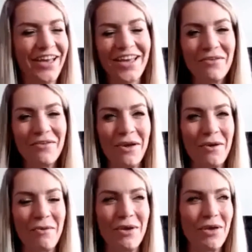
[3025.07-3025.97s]

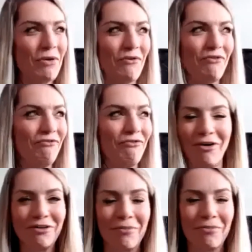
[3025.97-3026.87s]
We all
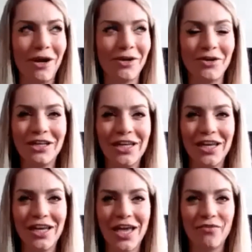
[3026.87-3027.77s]
fucked up
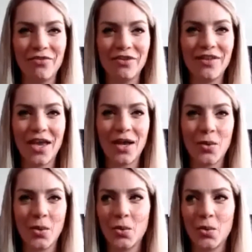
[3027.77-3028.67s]
regularly every day.
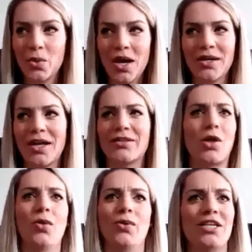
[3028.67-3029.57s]
We are not
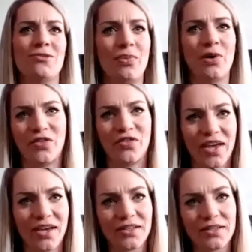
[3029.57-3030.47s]
always
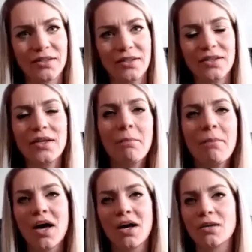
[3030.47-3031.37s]
perfect. Come
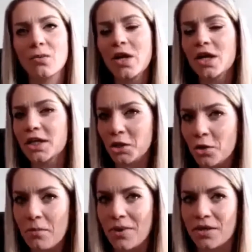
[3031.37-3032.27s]
on, we are
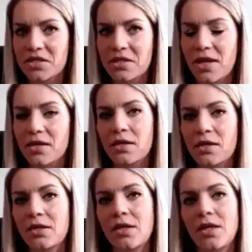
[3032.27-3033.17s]
humans, eh?
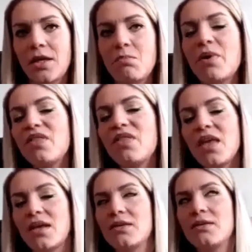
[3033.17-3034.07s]
But
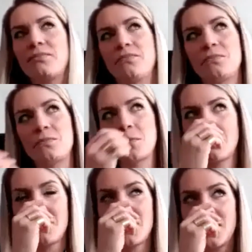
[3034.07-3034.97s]
then
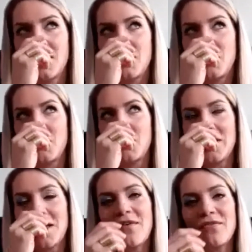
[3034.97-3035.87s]
we
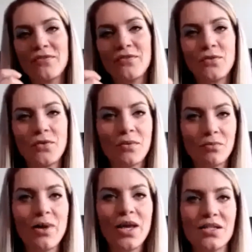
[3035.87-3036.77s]
have to
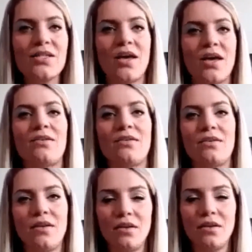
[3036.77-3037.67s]
embrace that
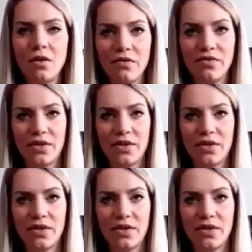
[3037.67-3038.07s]
and love it.